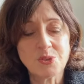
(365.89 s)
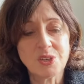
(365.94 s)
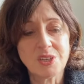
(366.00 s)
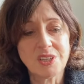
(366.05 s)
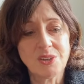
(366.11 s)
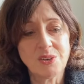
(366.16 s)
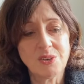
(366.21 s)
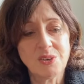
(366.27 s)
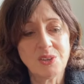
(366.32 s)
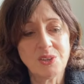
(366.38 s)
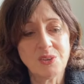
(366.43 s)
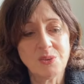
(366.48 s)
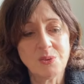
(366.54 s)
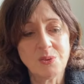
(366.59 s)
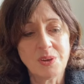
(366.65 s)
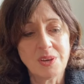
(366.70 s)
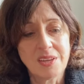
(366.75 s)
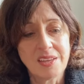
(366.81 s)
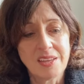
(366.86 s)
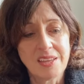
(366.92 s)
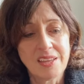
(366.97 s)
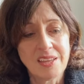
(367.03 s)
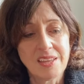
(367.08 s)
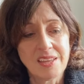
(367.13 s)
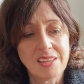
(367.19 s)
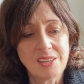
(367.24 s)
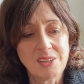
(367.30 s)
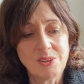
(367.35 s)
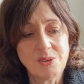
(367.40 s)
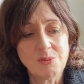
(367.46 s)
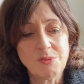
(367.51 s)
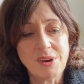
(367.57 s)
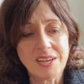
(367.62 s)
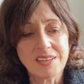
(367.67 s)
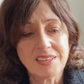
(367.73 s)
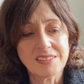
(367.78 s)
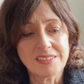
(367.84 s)
You
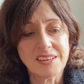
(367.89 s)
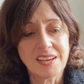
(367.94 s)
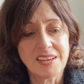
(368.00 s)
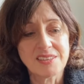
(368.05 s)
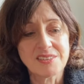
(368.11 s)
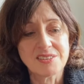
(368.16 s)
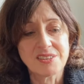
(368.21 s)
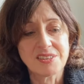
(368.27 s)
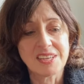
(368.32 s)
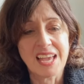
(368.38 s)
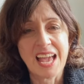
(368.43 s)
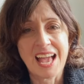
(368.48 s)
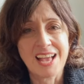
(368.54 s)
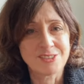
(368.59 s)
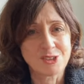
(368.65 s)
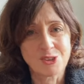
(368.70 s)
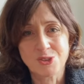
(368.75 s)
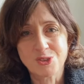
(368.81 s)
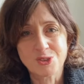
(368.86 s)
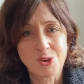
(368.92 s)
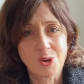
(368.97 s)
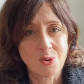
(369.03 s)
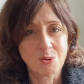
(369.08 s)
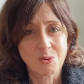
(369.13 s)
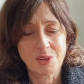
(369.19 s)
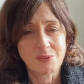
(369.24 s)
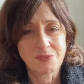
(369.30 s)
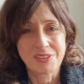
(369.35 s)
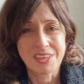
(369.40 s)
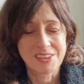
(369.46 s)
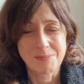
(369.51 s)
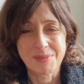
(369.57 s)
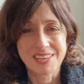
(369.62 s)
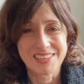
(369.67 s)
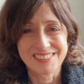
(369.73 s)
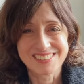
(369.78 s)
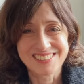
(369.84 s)
recognize that it has a soul, if that
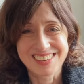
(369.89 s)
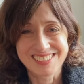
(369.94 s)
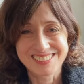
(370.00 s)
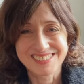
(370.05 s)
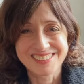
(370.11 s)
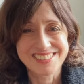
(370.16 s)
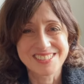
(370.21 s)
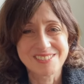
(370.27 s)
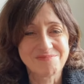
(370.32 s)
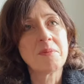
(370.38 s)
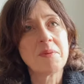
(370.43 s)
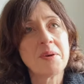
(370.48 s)
makes sense.